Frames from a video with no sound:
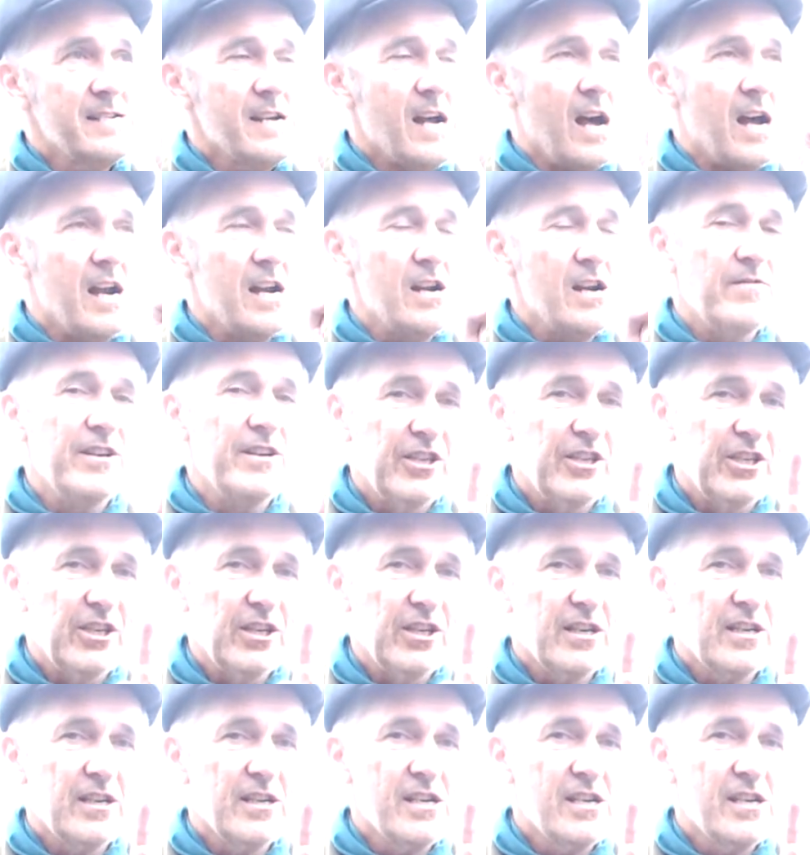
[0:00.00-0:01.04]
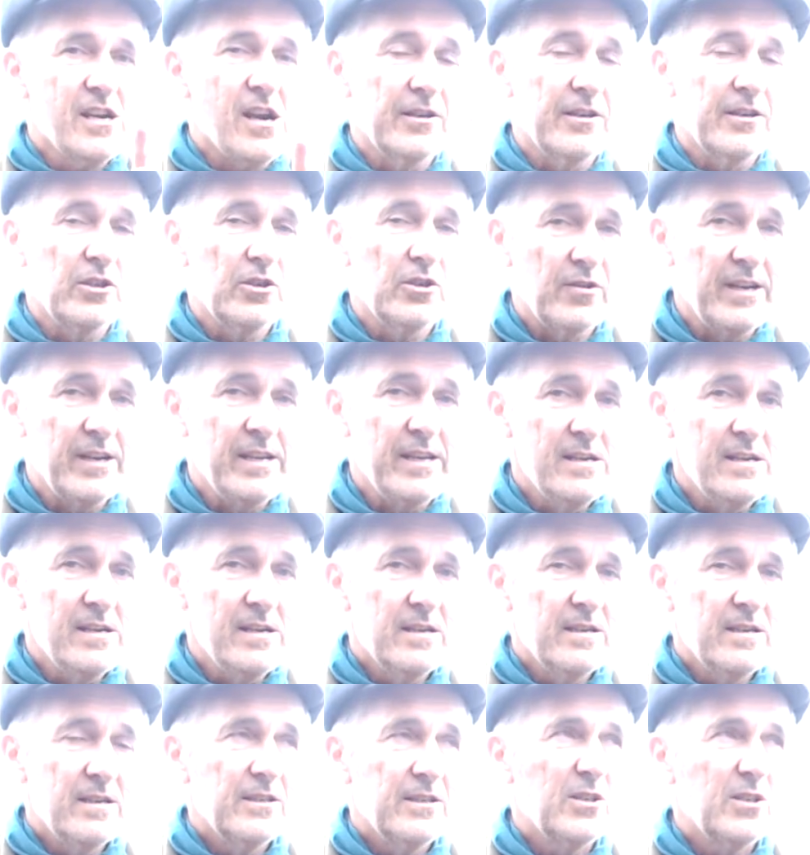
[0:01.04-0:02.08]
Irish country
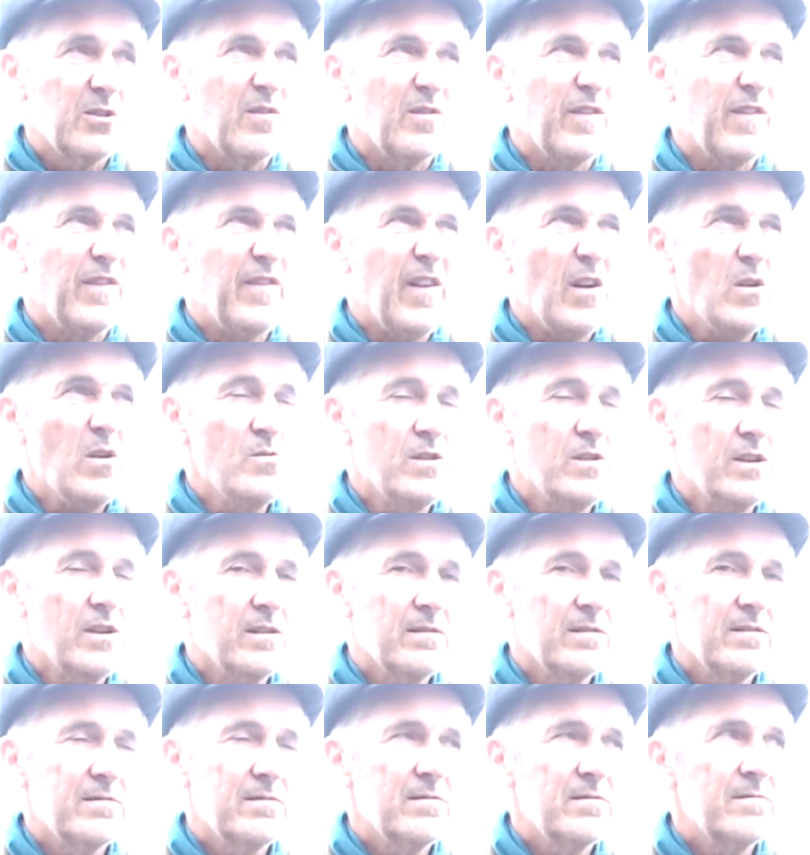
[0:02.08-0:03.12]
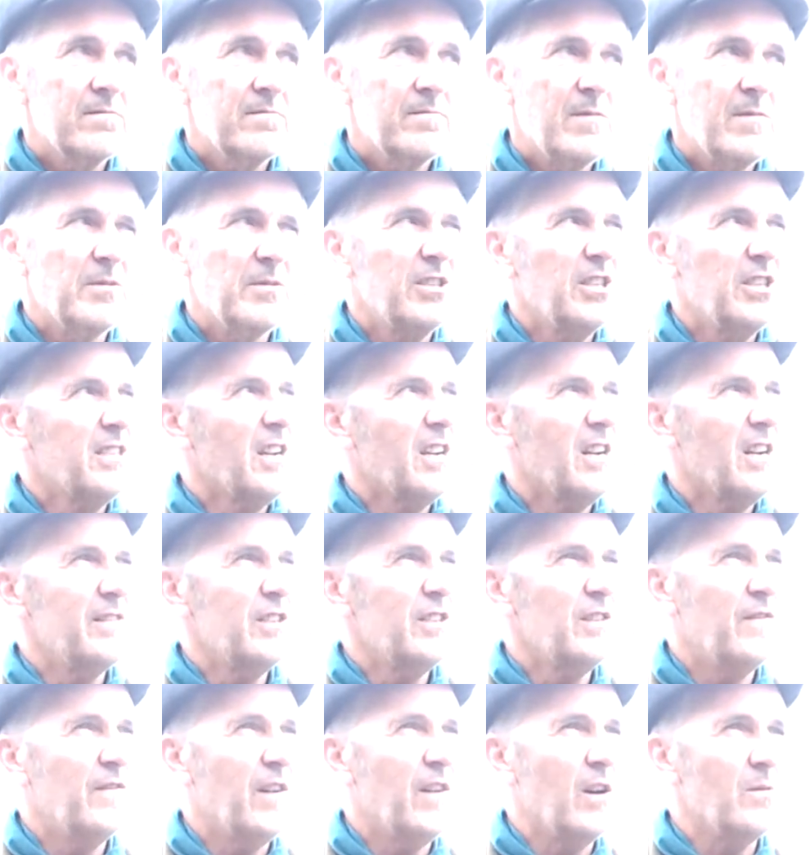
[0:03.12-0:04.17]
sort of folk. It was just Irish
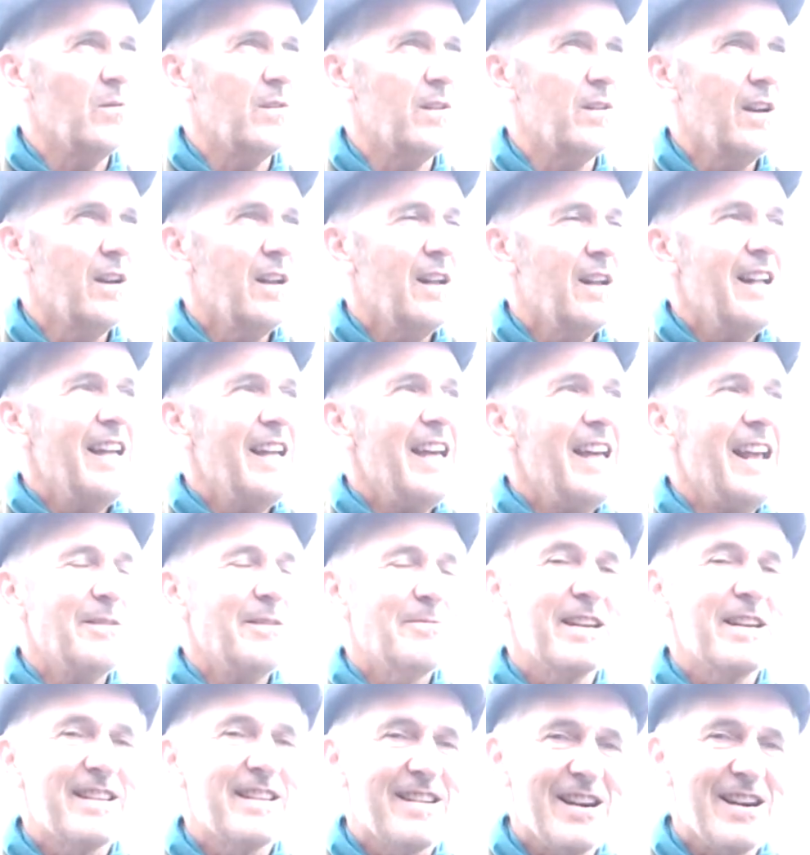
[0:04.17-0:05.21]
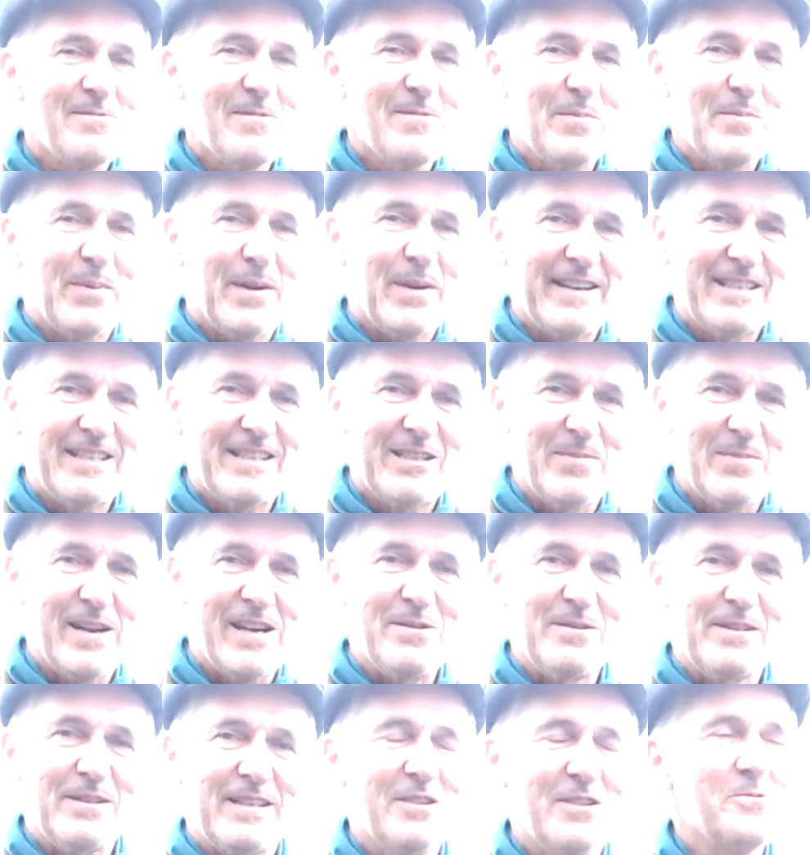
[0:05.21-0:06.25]
folk. Anyway, guy went
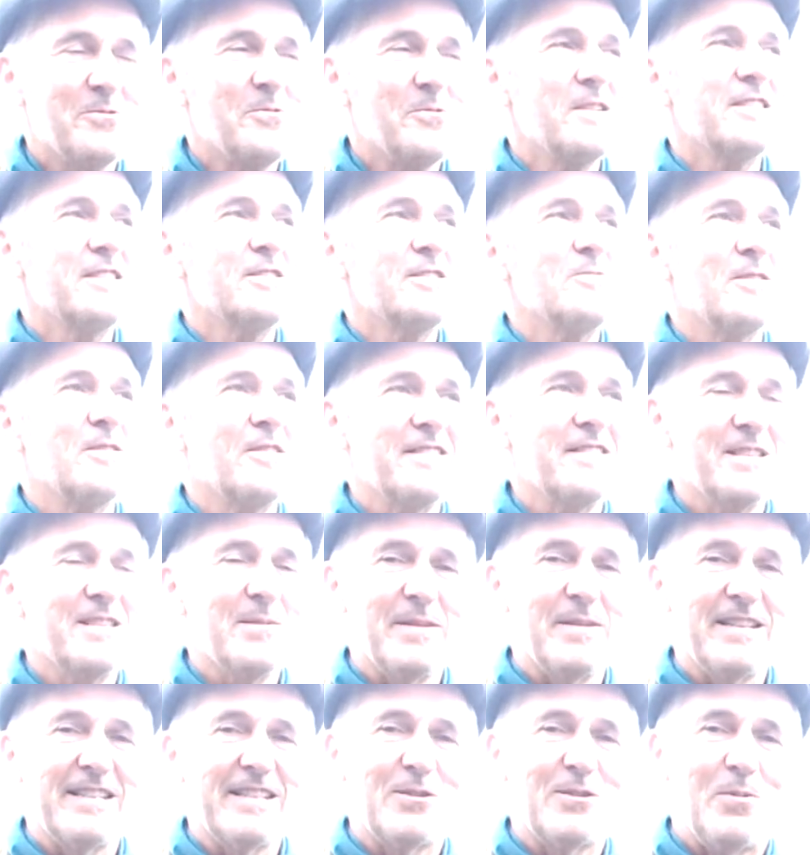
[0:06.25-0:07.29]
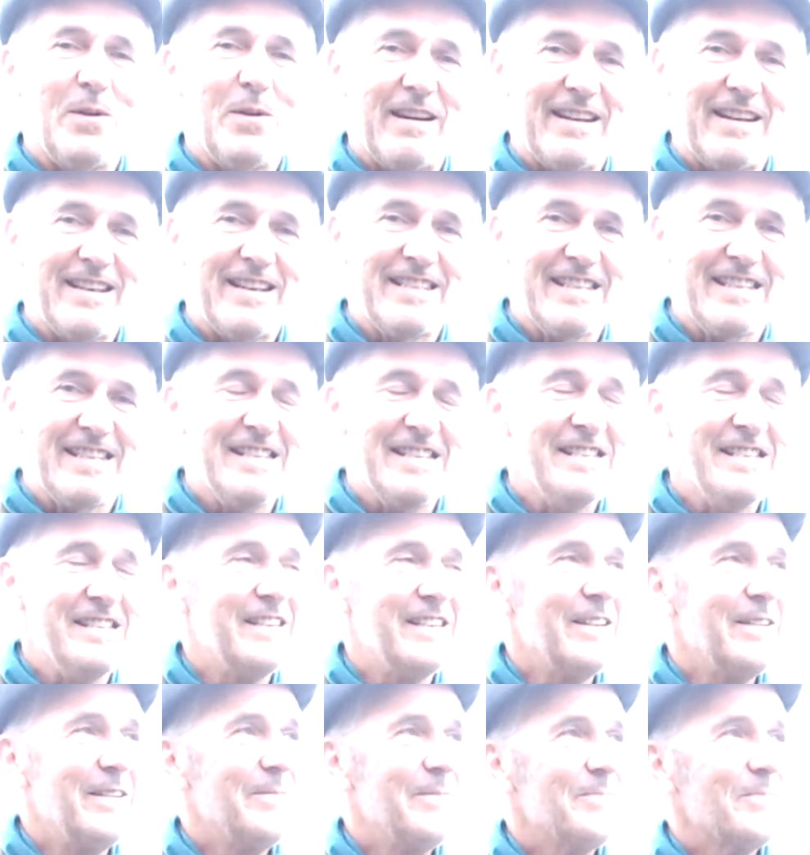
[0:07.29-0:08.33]
past the boat. I do like a bit of twiddly
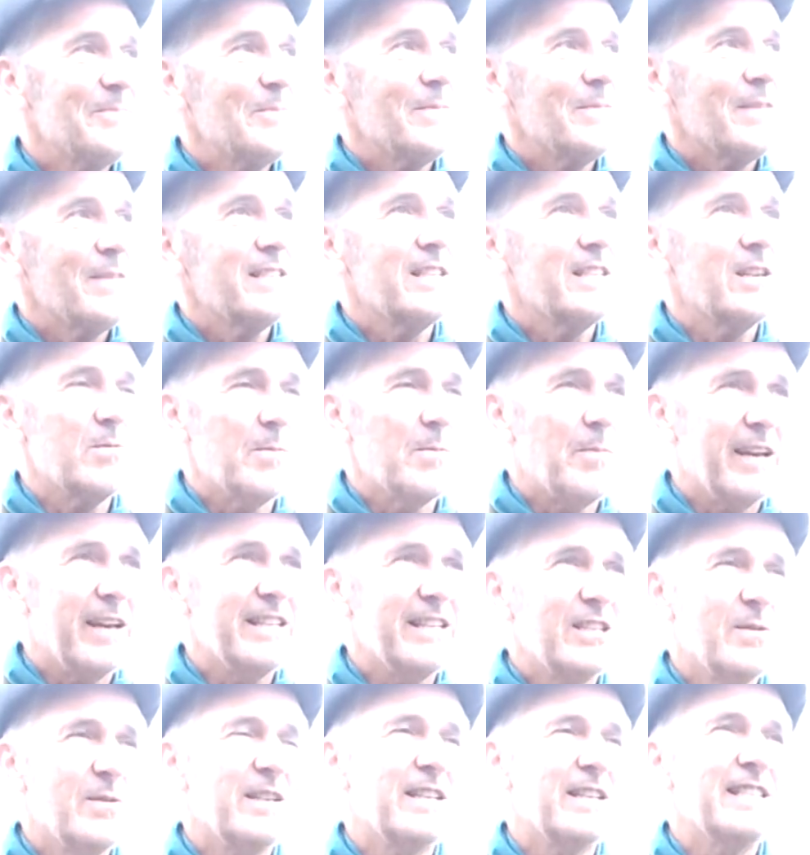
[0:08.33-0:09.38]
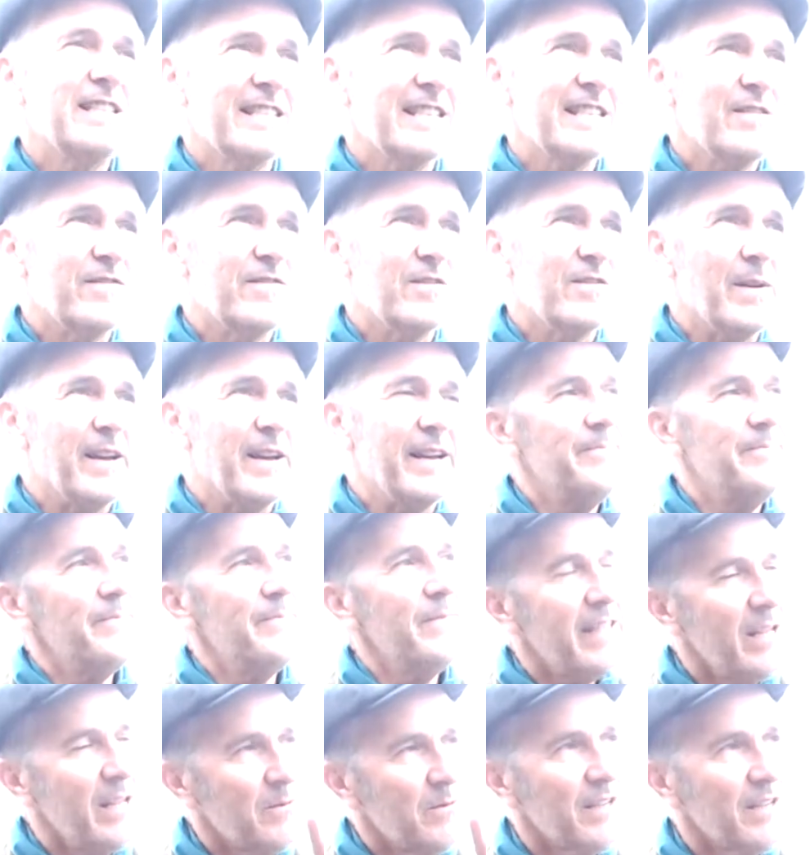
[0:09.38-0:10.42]
dee. So we played Twiddly Diddly Dee for a
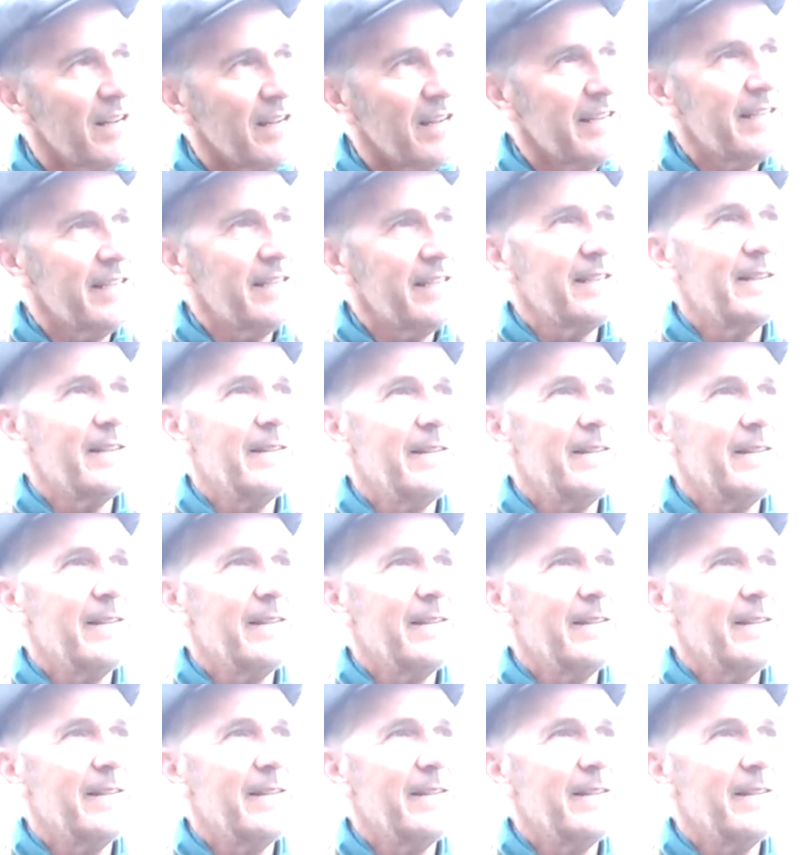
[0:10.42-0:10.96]
bit, nice.